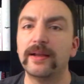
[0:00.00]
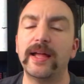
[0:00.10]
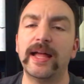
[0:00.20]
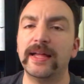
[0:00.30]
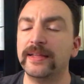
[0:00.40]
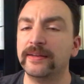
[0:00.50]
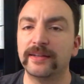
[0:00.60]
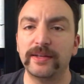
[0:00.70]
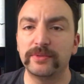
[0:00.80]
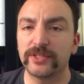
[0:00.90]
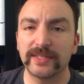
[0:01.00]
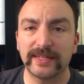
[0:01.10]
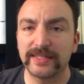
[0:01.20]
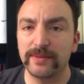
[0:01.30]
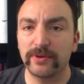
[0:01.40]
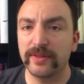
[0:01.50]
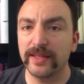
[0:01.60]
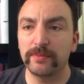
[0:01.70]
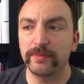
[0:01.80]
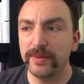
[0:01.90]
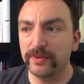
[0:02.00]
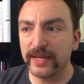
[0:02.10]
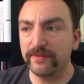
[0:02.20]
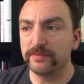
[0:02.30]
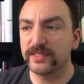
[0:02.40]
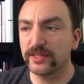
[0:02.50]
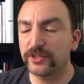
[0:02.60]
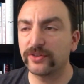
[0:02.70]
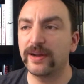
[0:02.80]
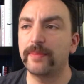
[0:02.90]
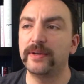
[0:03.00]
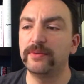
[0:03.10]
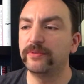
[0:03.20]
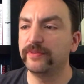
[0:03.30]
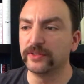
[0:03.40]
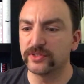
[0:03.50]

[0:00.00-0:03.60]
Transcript: and it was just like a temporary thing, but people gave him such crap and he would feel